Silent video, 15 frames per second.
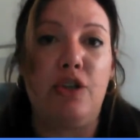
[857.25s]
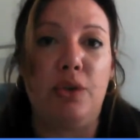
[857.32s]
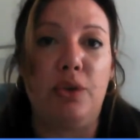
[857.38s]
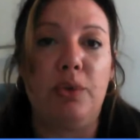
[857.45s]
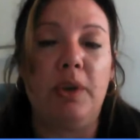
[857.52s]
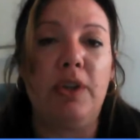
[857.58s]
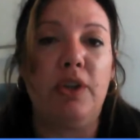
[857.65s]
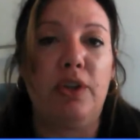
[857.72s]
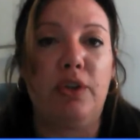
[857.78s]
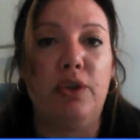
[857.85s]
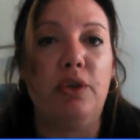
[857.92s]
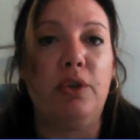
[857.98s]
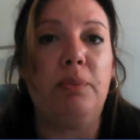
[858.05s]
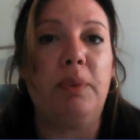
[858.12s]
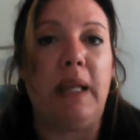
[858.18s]
tour that
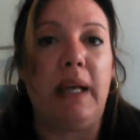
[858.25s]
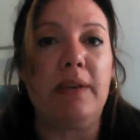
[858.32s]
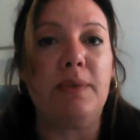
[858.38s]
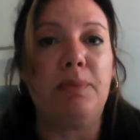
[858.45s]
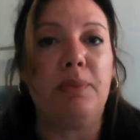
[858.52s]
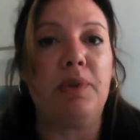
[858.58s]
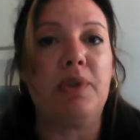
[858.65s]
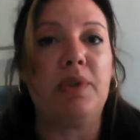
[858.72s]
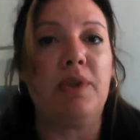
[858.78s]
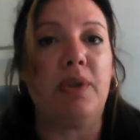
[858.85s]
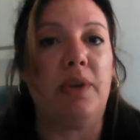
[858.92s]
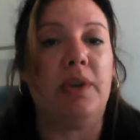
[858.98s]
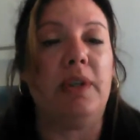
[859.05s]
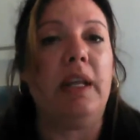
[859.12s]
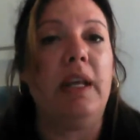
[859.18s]
Google Plus puts
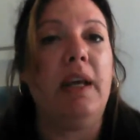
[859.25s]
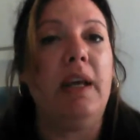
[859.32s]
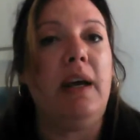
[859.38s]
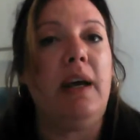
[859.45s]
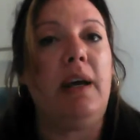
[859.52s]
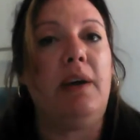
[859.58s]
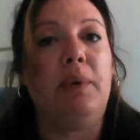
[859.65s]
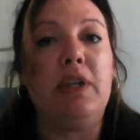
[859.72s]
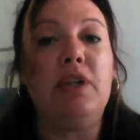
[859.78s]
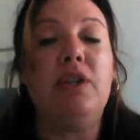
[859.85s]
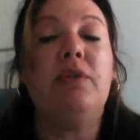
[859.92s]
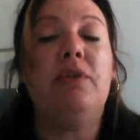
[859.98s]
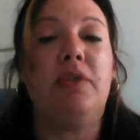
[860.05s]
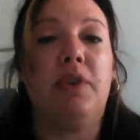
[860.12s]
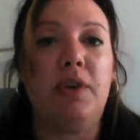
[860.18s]
on when
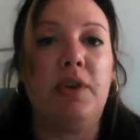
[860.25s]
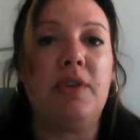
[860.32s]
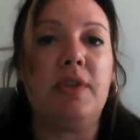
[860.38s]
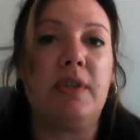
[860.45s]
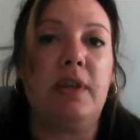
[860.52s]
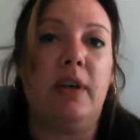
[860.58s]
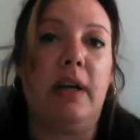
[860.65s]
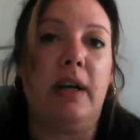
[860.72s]
you first